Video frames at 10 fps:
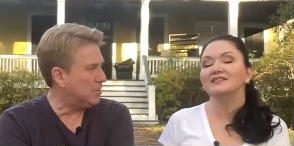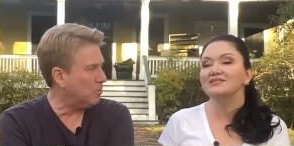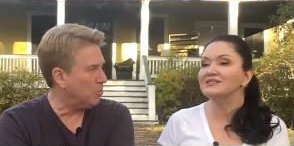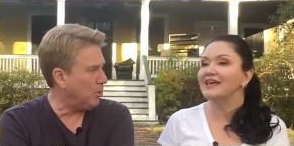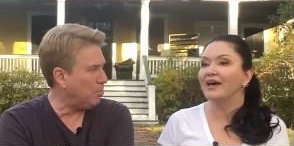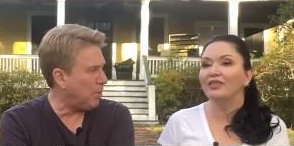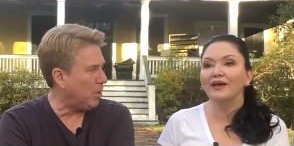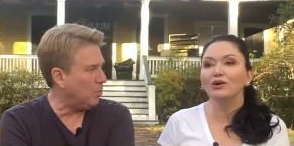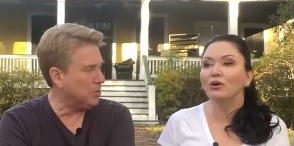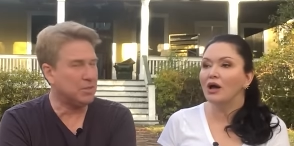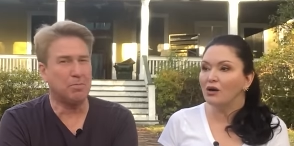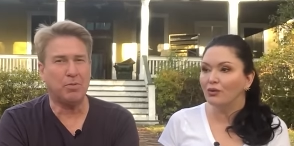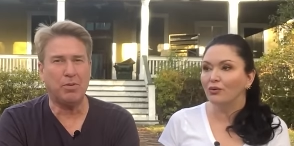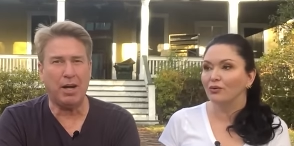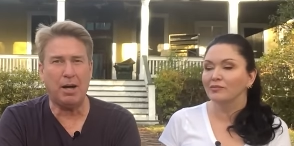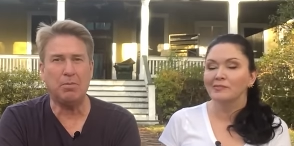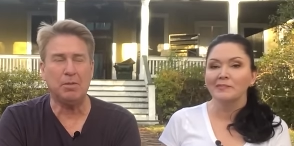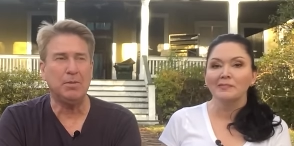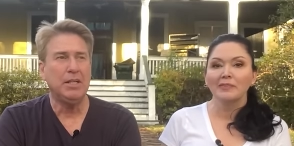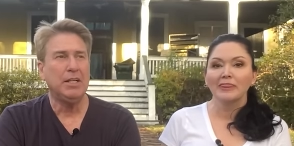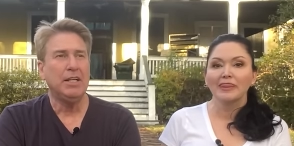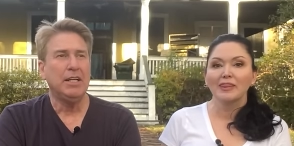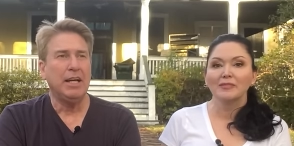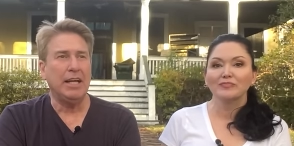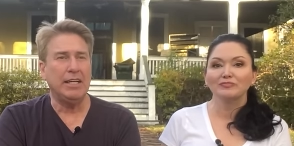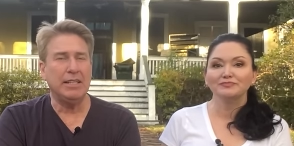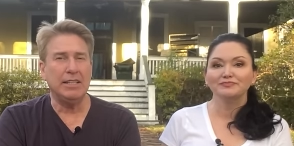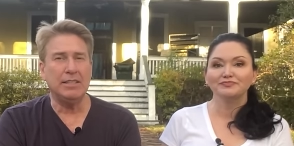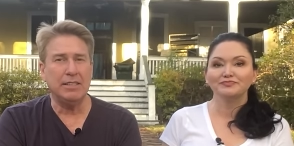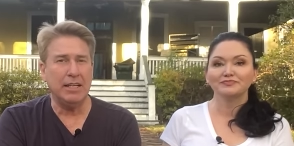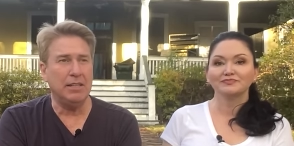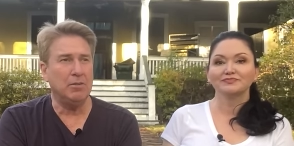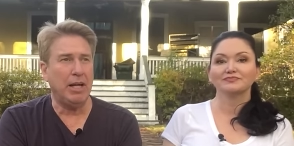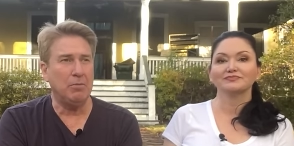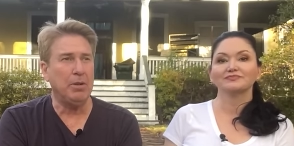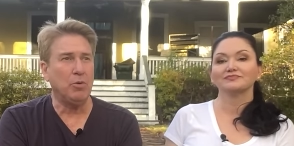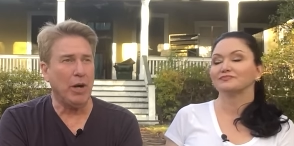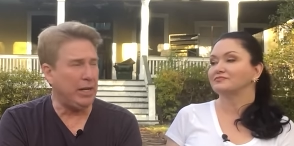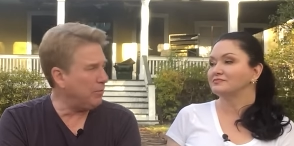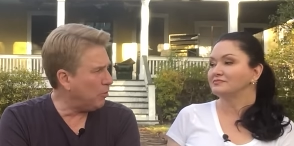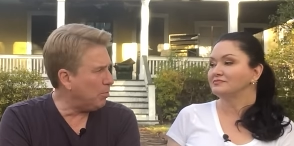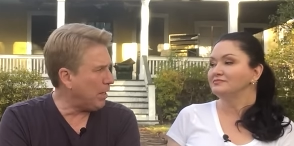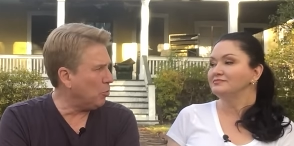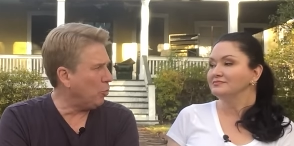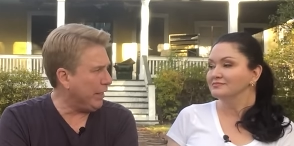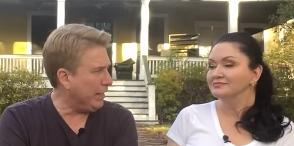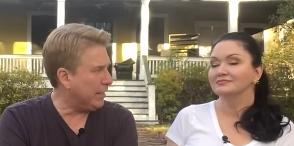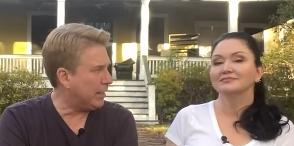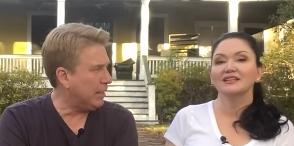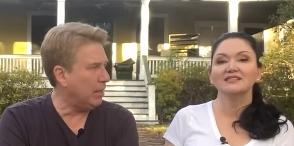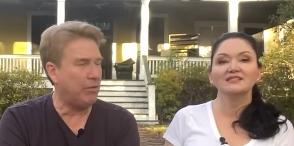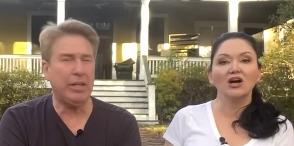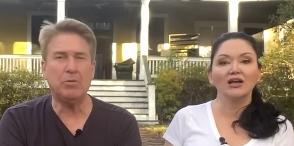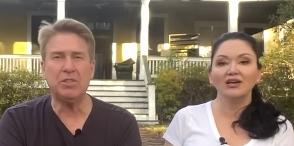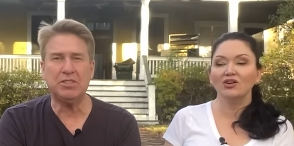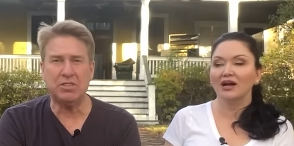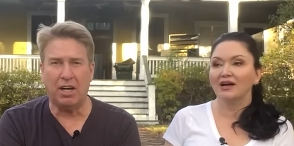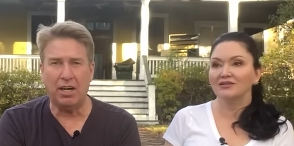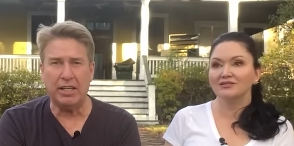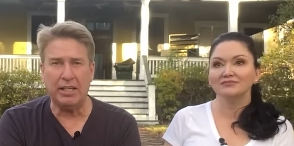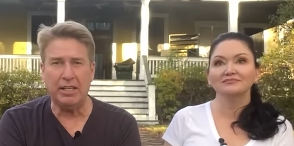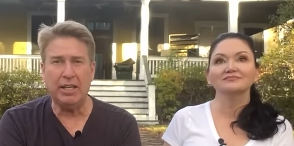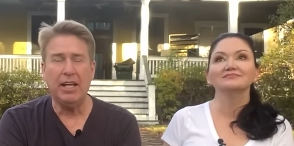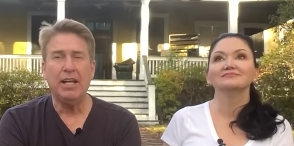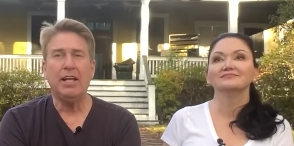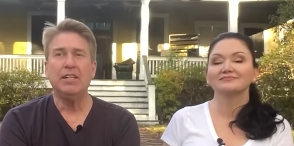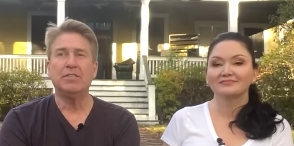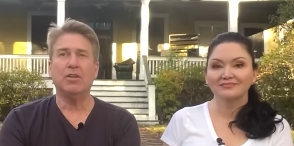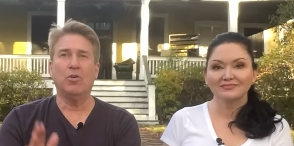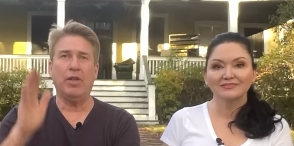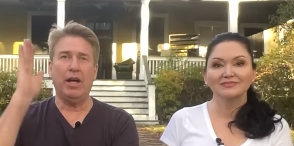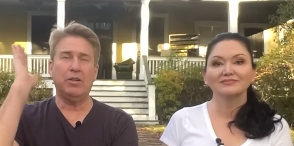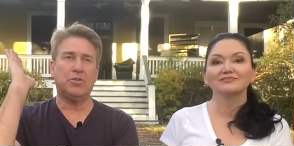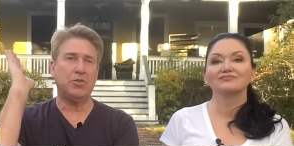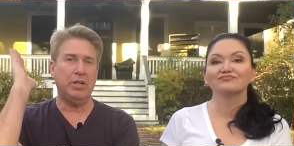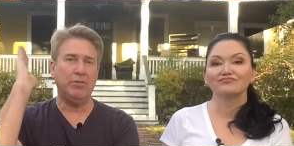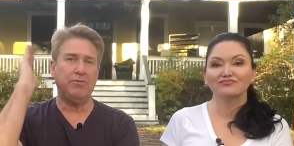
Speaker 1: was the root ball was the problem.
Speaker 2: And it had been raining for about a week, and everything soggy was ground. soggy. So that tree